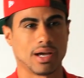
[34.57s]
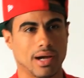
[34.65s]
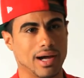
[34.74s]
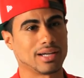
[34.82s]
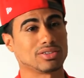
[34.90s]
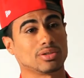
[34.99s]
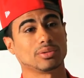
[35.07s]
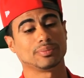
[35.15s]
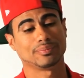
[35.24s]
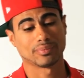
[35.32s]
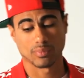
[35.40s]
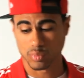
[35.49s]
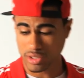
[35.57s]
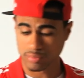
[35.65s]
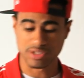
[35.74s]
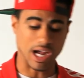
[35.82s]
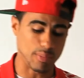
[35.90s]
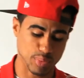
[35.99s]
All right, so with
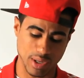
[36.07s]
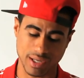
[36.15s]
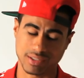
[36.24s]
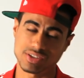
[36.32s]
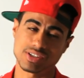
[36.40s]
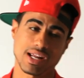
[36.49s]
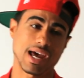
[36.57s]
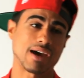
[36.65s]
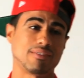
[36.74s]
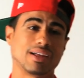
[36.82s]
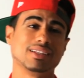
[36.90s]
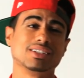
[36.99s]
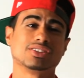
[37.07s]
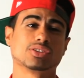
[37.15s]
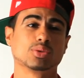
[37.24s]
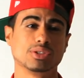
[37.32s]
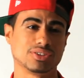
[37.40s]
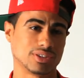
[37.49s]
top rock, you should have at least
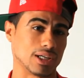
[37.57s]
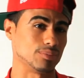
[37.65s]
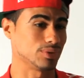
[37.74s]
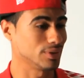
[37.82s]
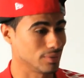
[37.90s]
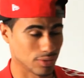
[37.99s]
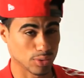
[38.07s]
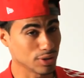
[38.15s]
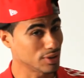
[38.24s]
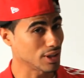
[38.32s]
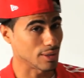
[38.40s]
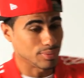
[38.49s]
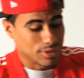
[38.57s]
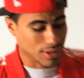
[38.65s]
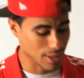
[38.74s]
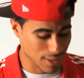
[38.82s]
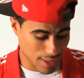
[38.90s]
three steps. Three steps.